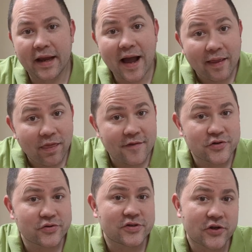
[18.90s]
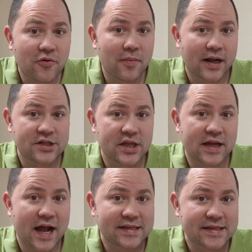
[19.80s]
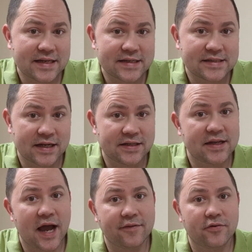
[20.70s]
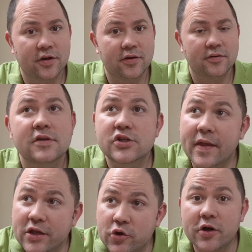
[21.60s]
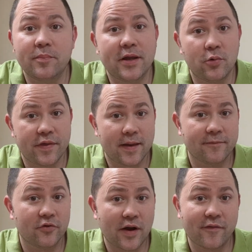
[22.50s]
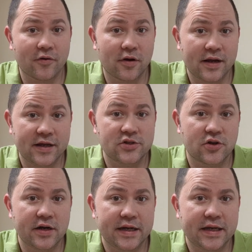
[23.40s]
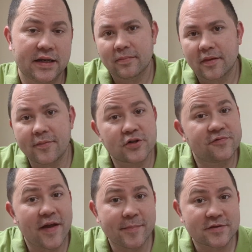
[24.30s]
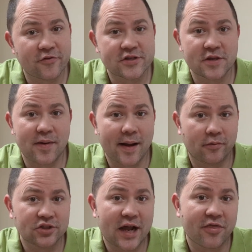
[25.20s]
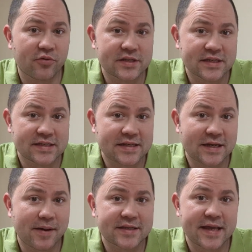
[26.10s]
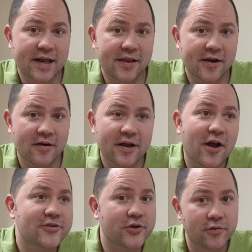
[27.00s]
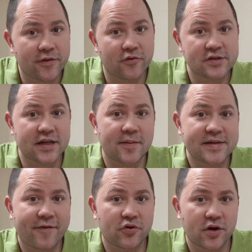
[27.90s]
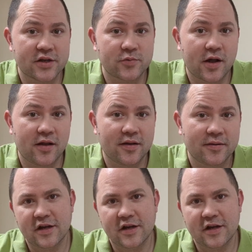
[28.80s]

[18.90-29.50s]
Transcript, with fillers: And God loves you so much that God sent his son to die for you so that you could be with him forever in eternity. The most famous verse in the Bible, John three sixteen, makes that clear, and also the verse that comes after it as well.